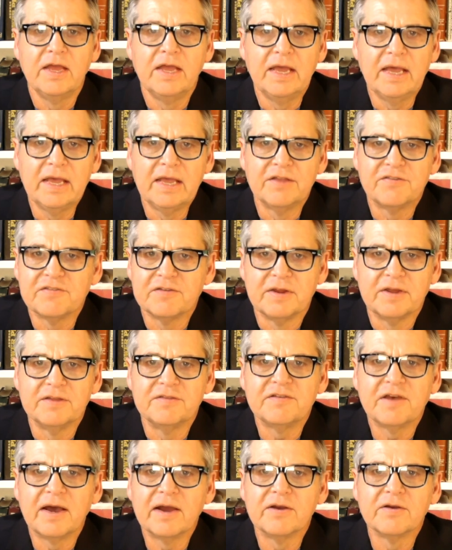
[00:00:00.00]
It's an
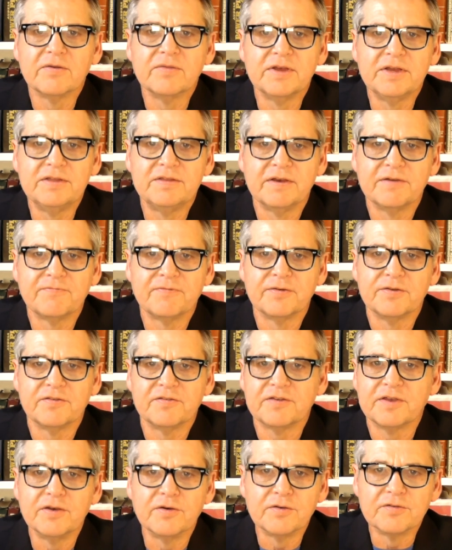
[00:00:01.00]
entirely different
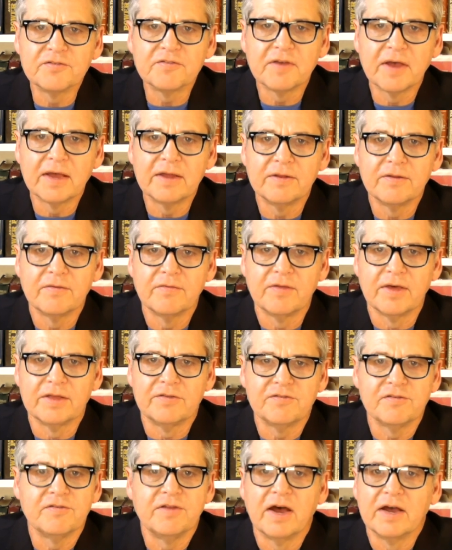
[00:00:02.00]
skill set
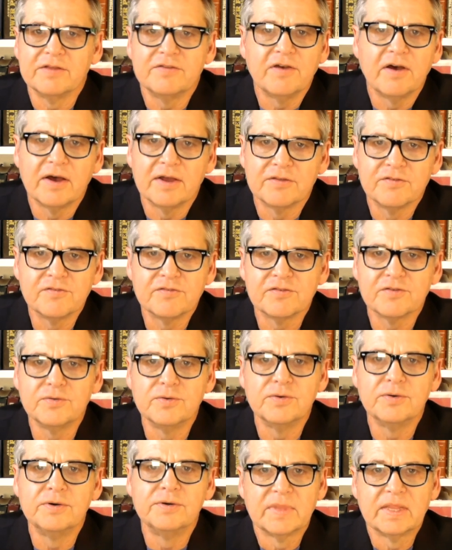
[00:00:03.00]
that's not taught in
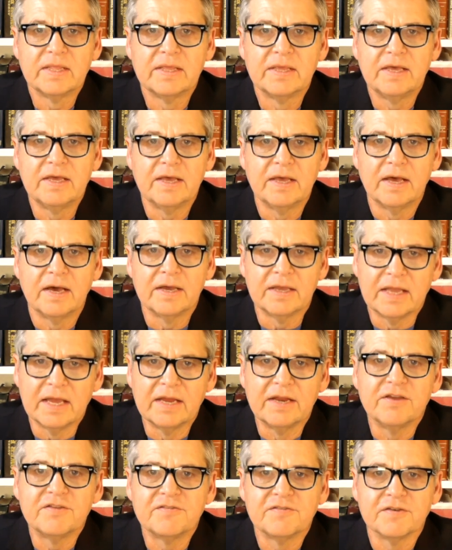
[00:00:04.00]
school. Again,
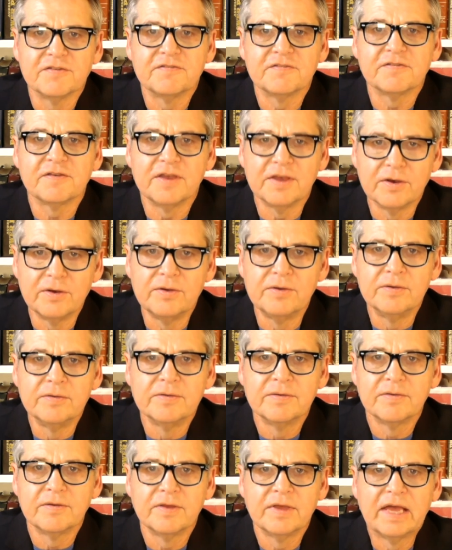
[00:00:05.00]
it's a skill
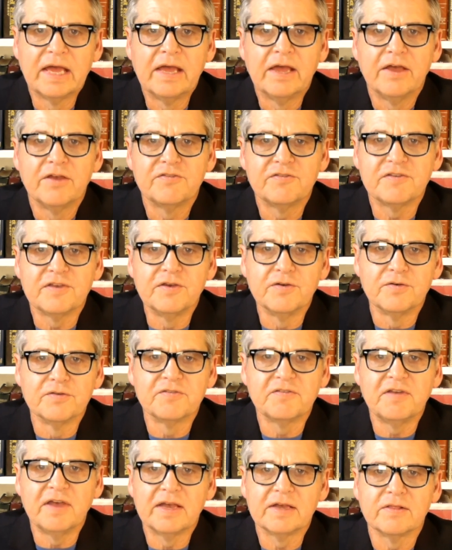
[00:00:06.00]
Skills
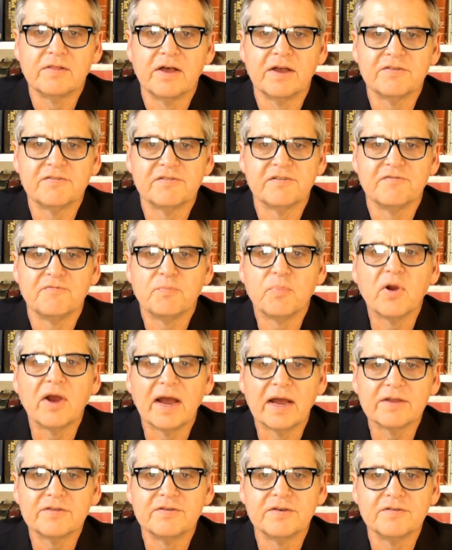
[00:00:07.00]
take lots of
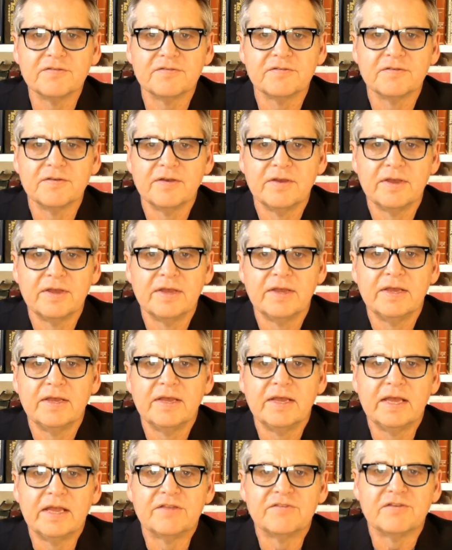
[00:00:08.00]
practice.
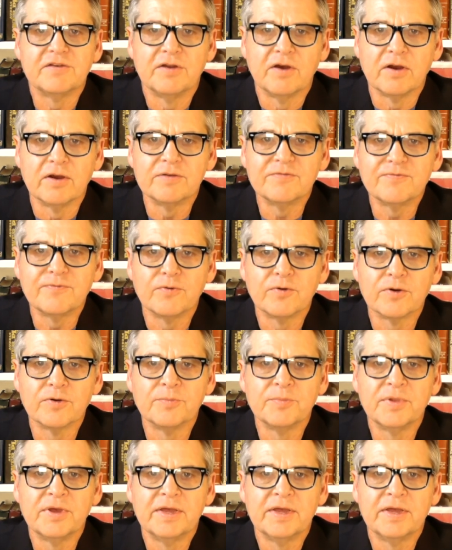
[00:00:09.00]
It's an art form.